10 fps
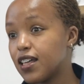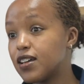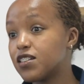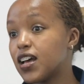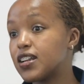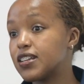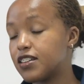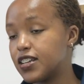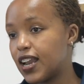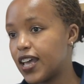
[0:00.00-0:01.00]
the child is
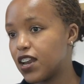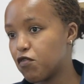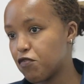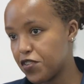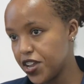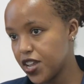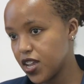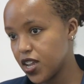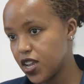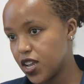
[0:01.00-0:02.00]
declared free
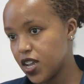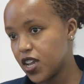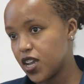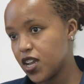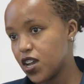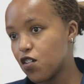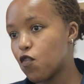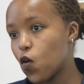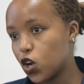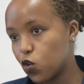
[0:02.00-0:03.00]

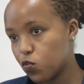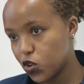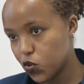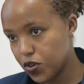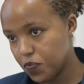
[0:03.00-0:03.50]
for adoption.